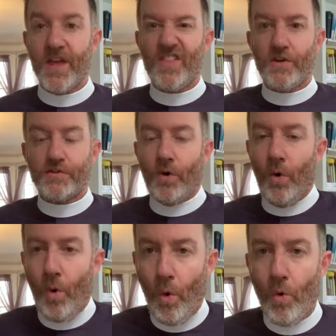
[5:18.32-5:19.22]
There's a
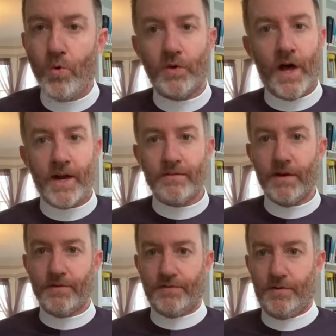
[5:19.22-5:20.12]
whole lot of
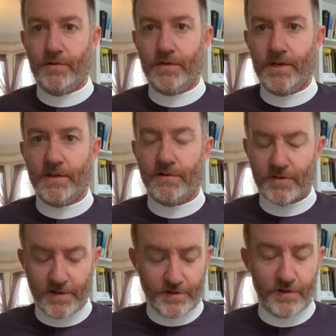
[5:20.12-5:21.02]
uncertainty.
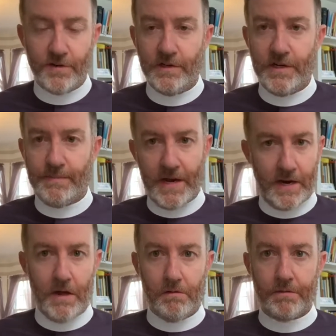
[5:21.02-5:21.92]
There's uncertainty about
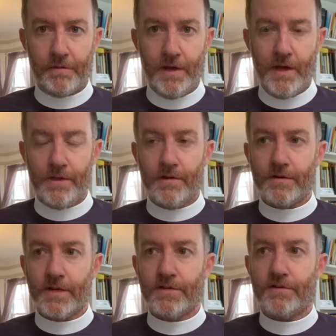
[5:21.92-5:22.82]
health.
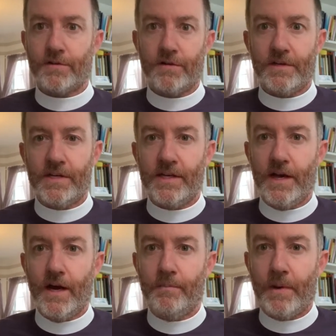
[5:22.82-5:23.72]
There's
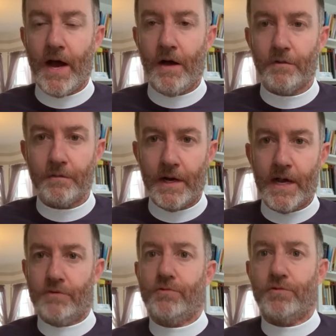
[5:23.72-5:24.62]
uncertainty about
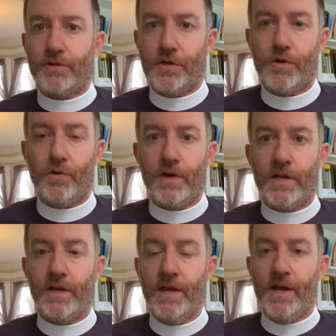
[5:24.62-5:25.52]
financial
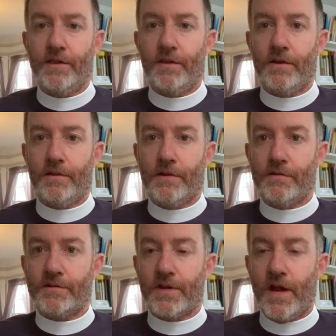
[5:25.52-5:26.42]
security.
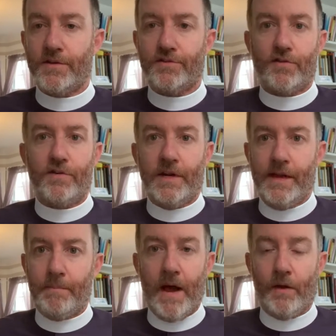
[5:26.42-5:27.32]
There's
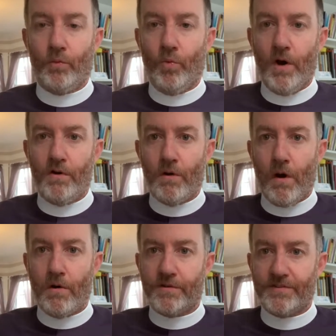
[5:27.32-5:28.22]
uncertainty about what are
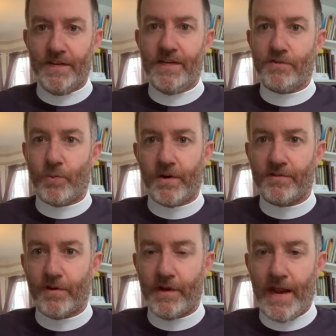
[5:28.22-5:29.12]
our cities, what
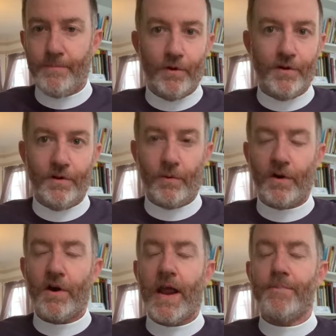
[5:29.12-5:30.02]
is our neighborhood, what
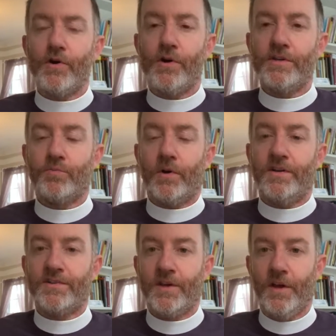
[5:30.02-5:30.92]
are our neighborhoods, what
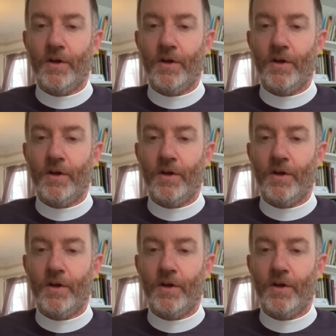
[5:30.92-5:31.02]
is